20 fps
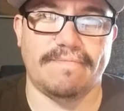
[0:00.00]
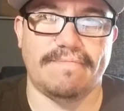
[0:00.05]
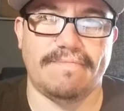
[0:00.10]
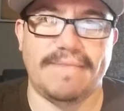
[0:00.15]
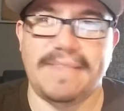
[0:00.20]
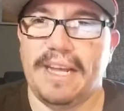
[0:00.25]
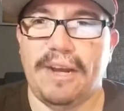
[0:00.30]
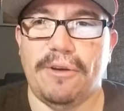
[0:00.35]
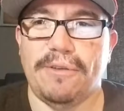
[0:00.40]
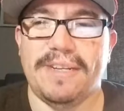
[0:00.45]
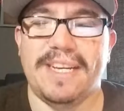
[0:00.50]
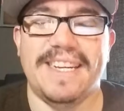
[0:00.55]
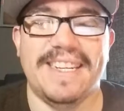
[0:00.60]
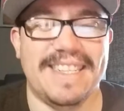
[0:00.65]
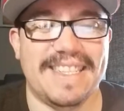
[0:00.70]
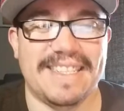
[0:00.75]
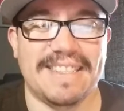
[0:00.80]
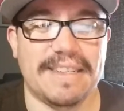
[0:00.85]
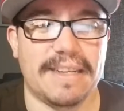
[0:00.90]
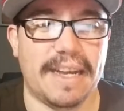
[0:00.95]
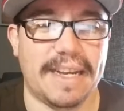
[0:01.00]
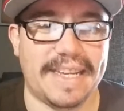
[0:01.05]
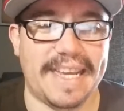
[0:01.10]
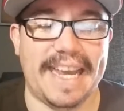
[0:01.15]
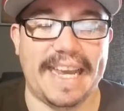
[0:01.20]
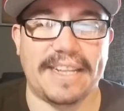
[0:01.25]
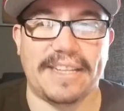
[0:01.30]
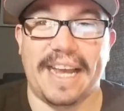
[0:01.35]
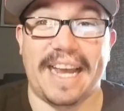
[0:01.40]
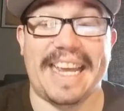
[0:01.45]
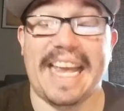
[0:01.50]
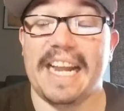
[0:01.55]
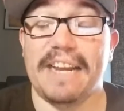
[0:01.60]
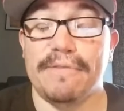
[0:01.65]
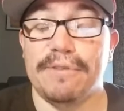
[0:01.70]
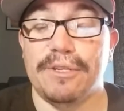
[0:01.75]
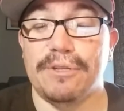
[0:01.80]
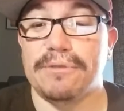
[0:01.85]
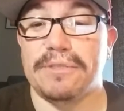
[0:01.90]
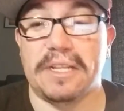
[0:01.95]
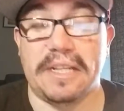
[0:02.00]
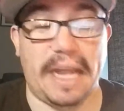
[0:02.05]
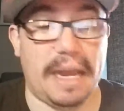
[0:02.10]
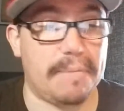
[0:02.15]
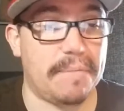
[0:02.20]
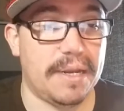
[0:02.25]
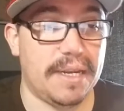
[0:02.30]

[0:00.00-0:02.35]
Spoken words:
No, I can't. I can't even use the name.